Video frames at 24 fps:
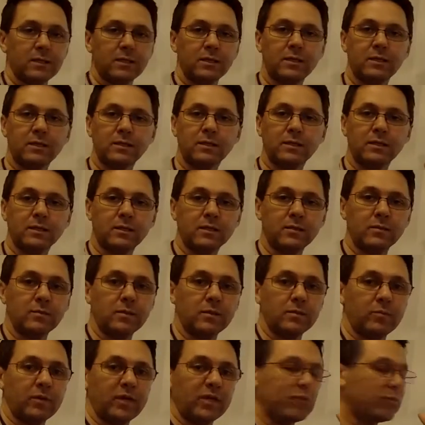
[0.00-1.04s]
and
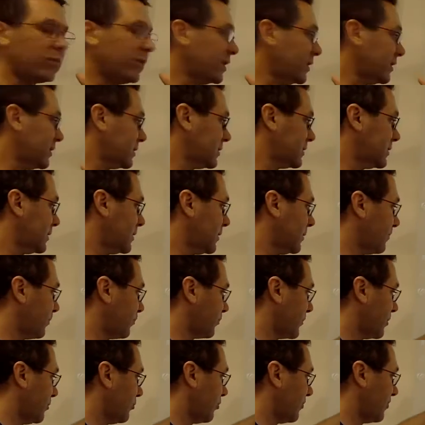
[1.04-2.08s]
by the way, this
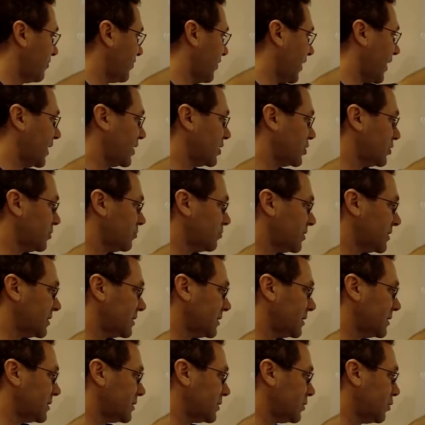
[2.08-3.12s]
refraction
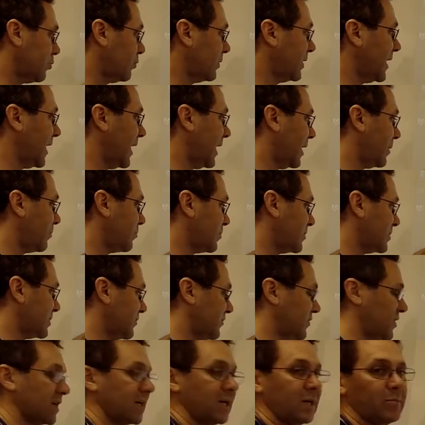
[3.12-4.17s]
business only happens
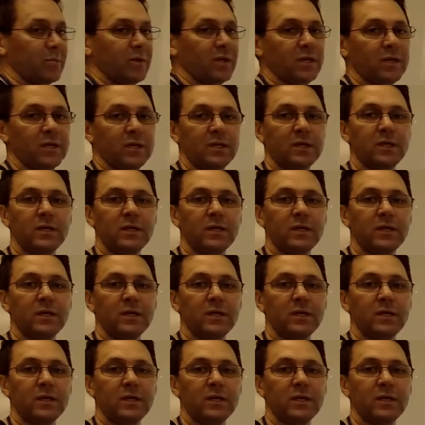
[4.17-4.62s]
if you come in